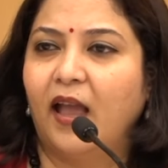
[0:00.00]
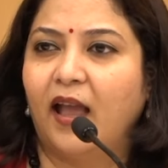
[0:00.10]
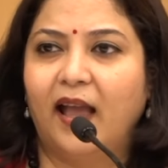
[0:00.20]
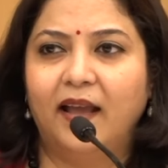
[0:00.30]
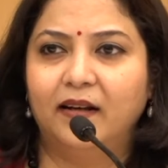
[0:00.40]

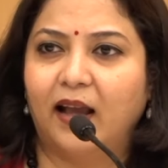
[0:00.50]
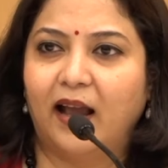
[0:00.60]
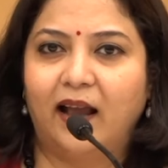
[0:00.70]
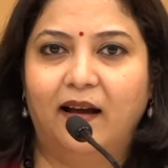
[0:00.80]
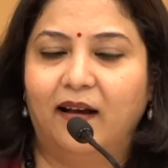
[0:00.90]
And,
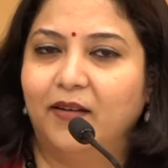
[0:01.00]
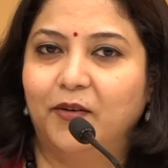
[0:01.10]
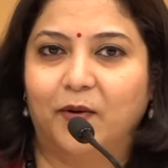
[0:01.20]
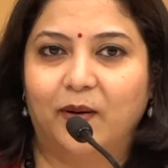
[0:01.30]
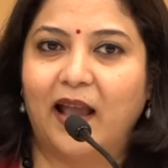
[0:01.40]

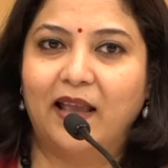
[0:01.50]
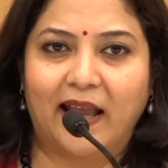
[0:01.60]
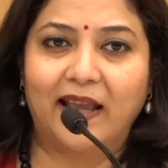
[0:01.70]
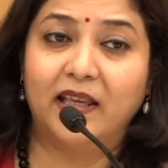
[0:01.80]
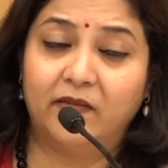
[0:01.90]
you know,
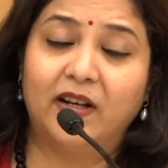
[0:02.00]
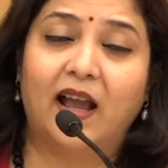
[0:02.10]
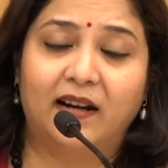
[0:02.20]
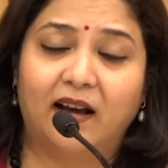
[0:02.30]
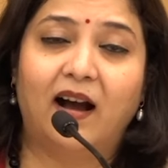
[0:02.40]
I even
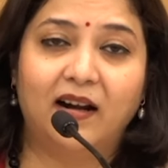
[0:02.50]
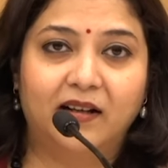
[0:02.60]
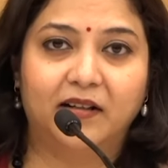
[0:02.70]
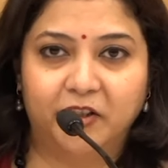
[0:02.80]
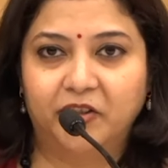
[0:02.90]
had a
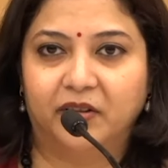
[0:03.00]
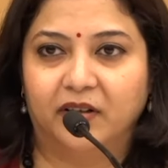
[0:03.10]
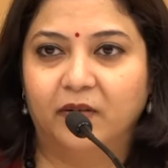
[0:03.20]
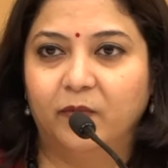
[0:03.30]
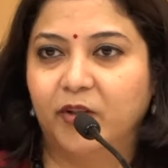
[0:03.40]
heart condition,
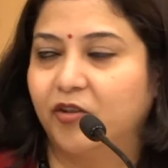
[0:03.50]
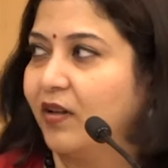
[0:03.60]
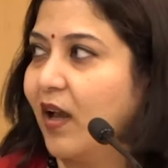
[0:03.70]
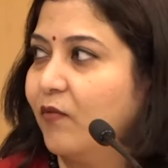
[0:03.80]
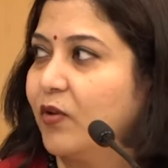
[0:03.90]
which
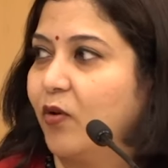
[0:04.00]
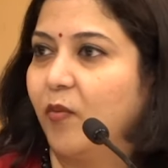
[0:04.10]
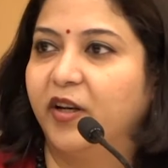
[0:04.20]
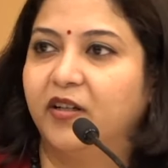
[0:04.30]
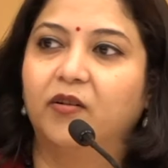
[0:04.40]
I was
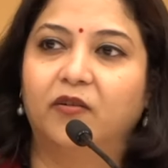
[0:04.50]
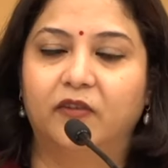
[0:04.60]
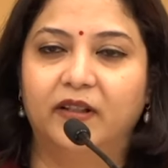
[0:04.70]
operated on